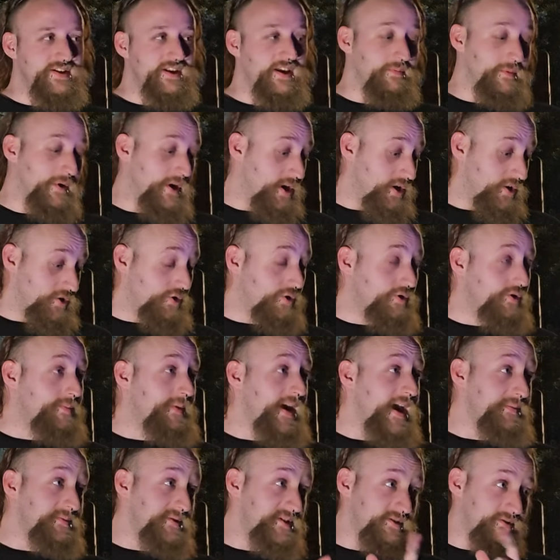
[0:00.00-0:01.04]
the name. Google
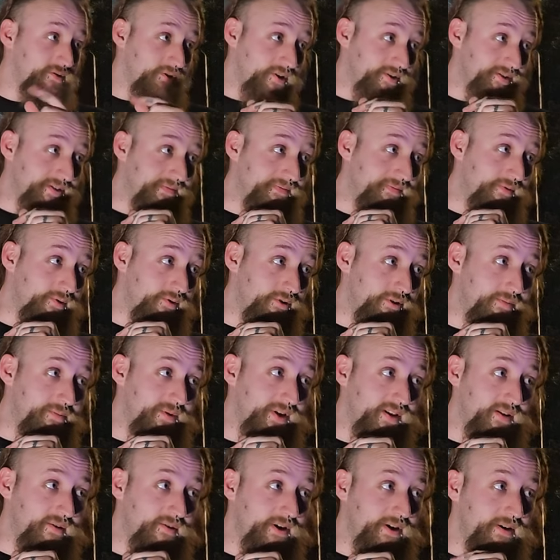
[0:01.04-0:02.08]
Maps still calls it Fort Hood,
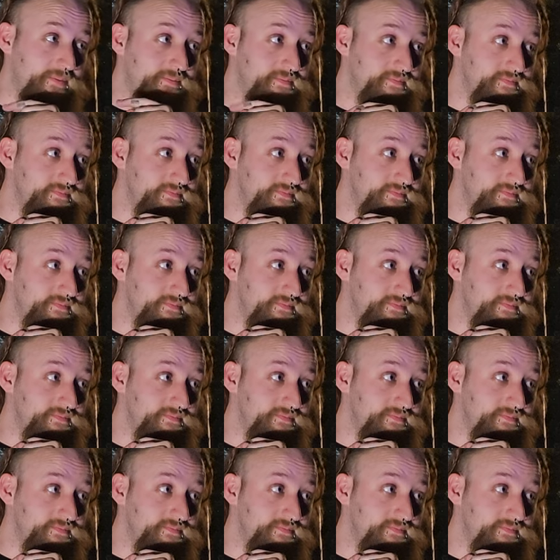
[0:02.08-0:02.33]
by the way.